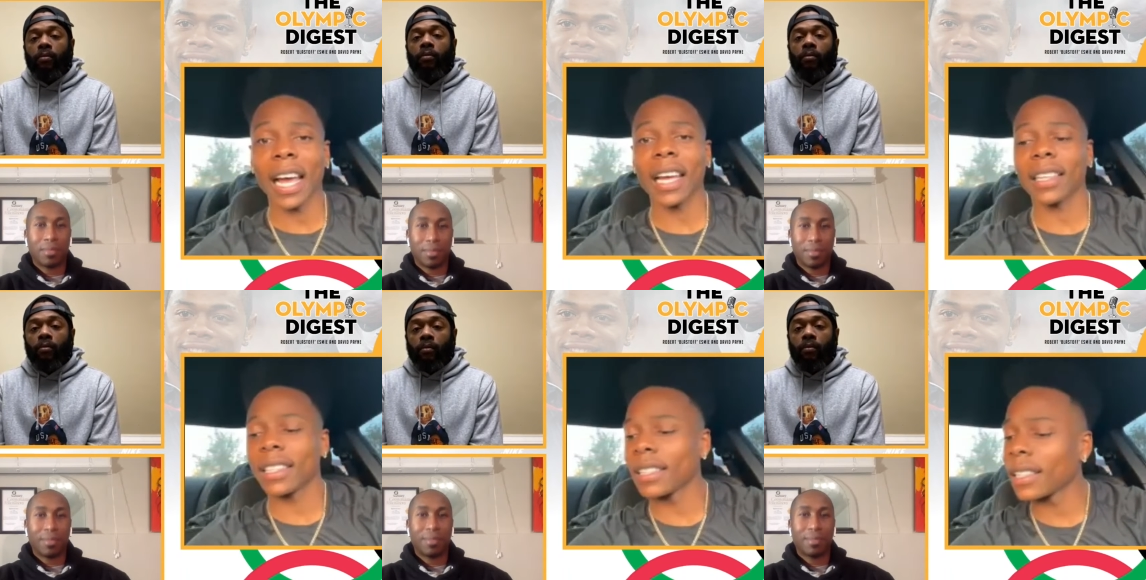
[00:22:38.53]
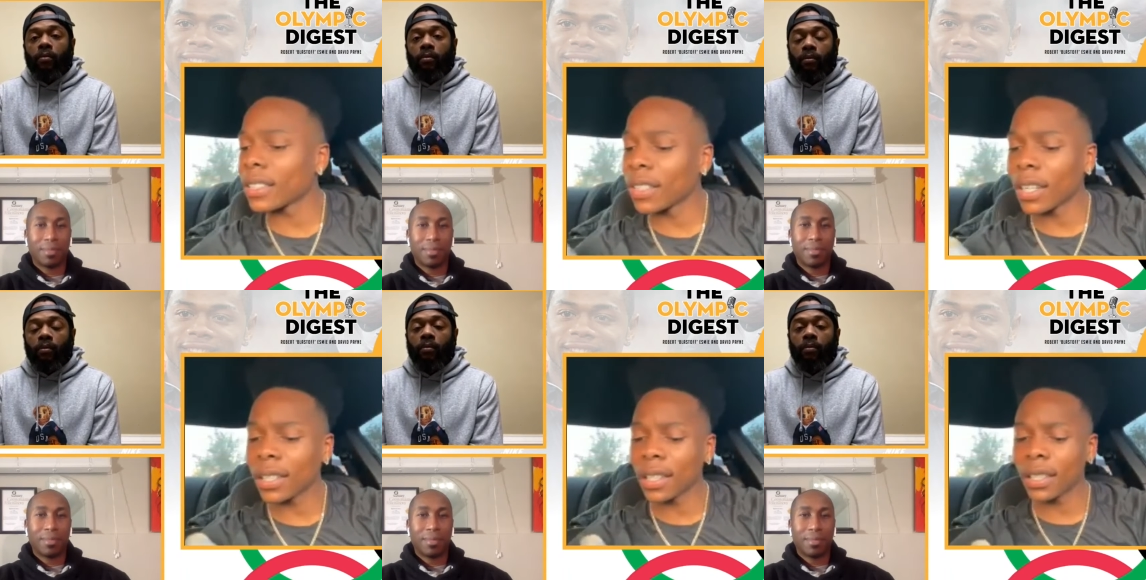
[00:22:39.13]
Speaker 1: And then they
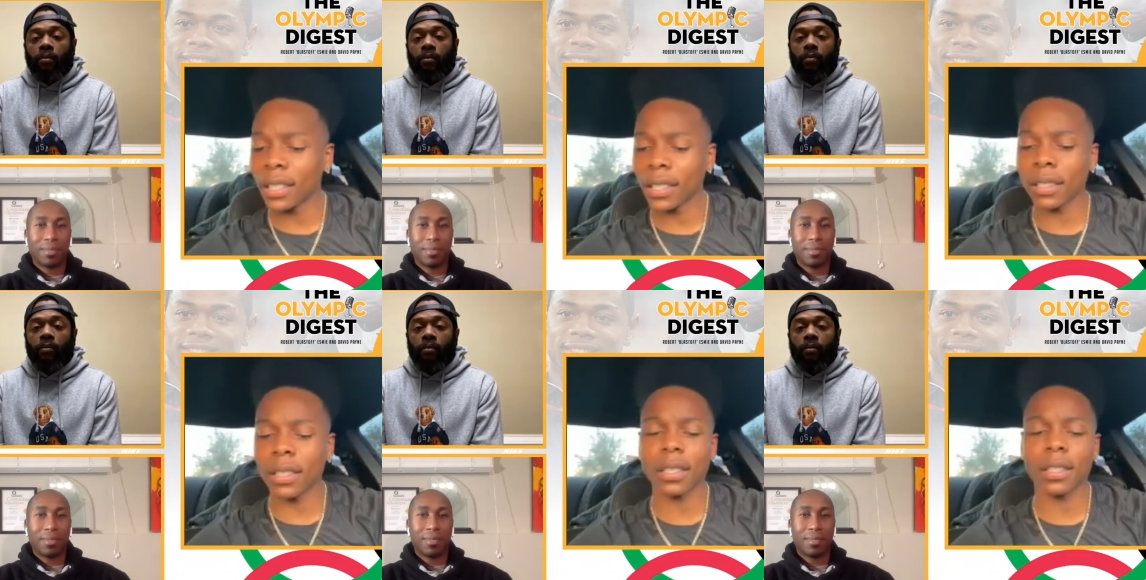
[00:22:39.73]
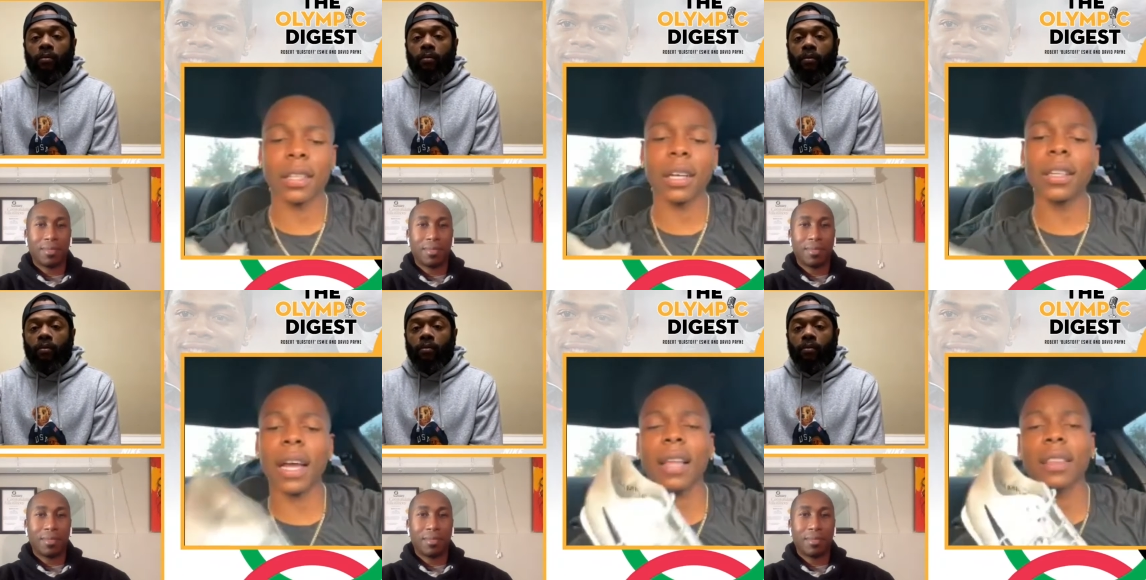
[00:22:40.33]
started letting
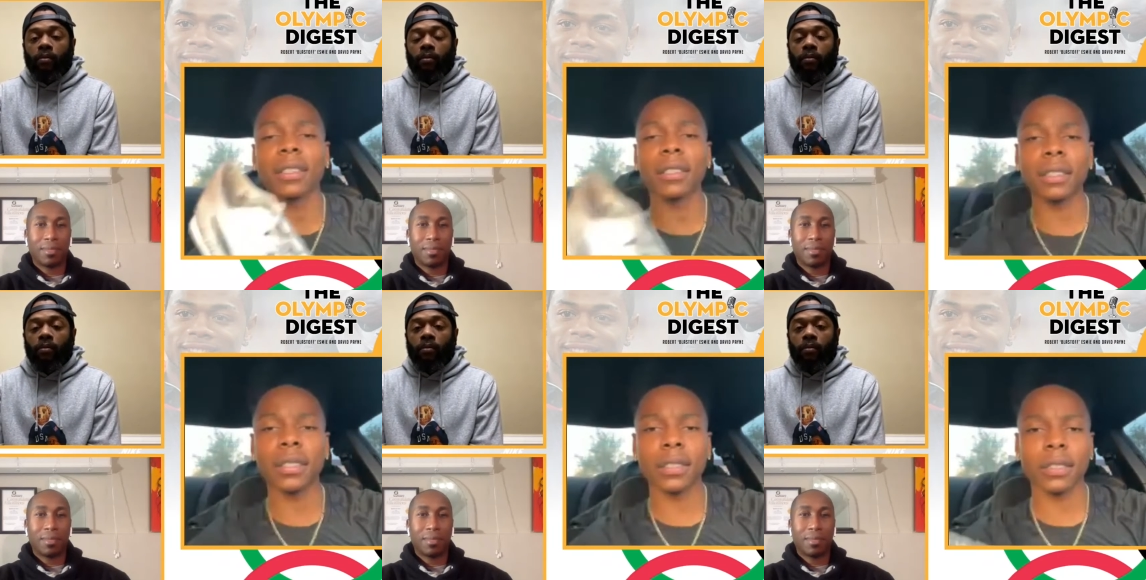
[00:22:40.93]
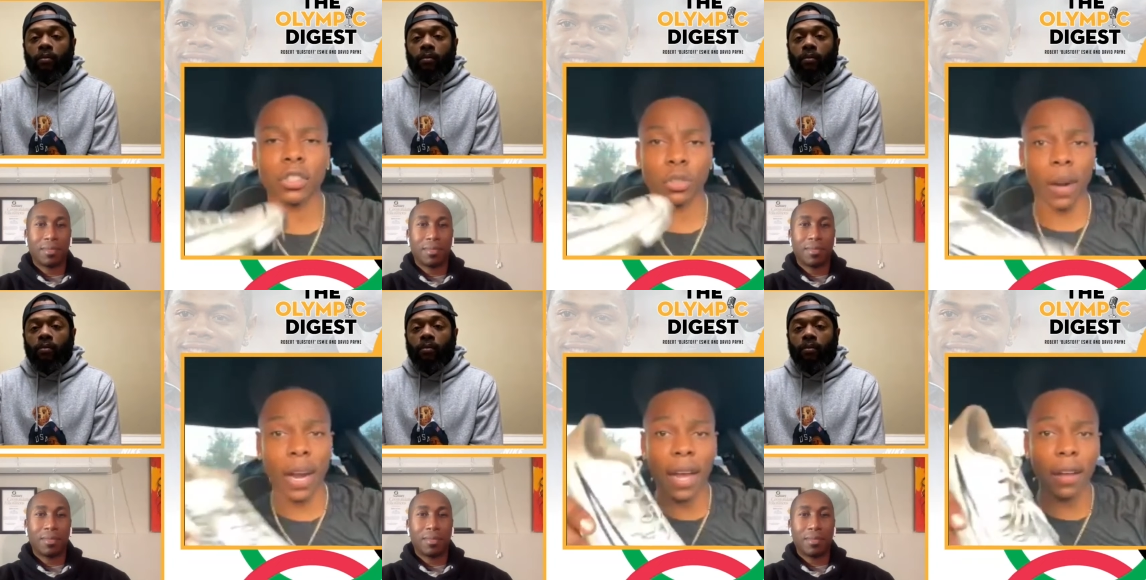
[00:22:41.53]
other athletes
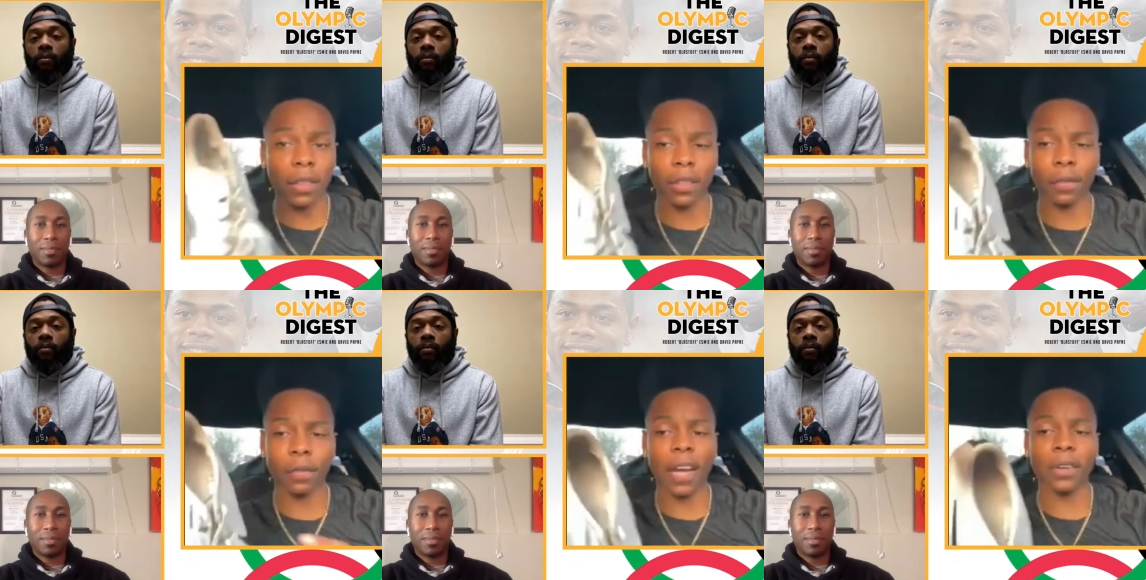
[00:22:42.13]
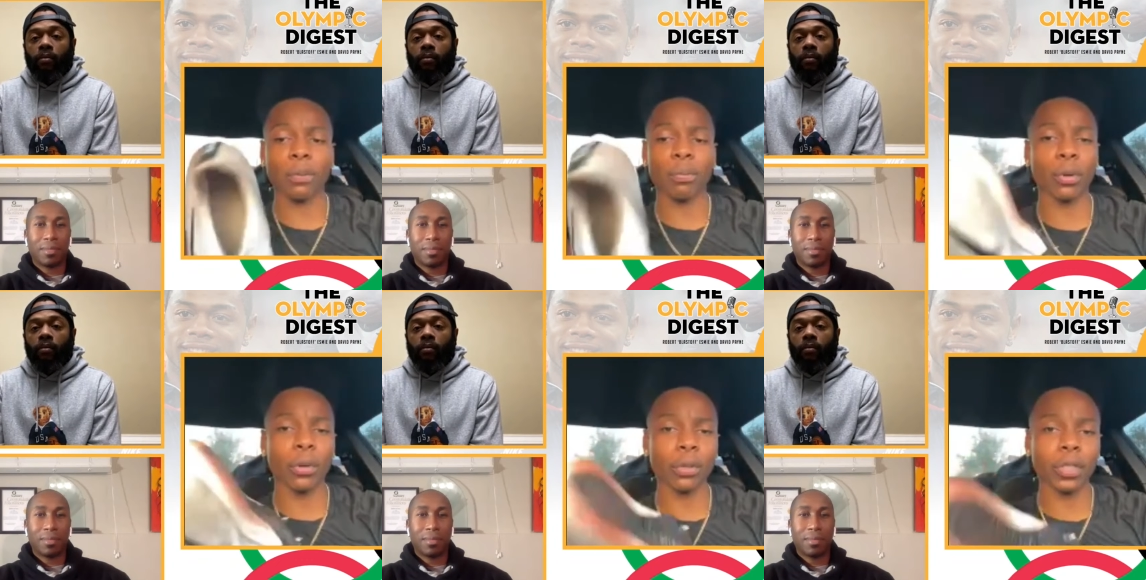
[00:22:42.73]
try out the final
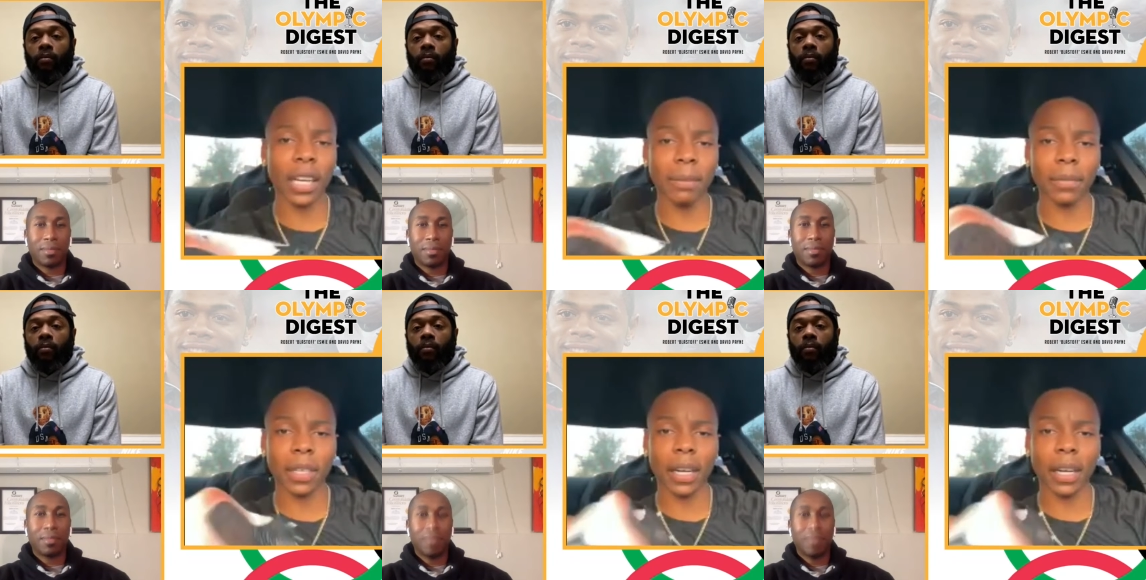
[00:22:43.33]
prototype that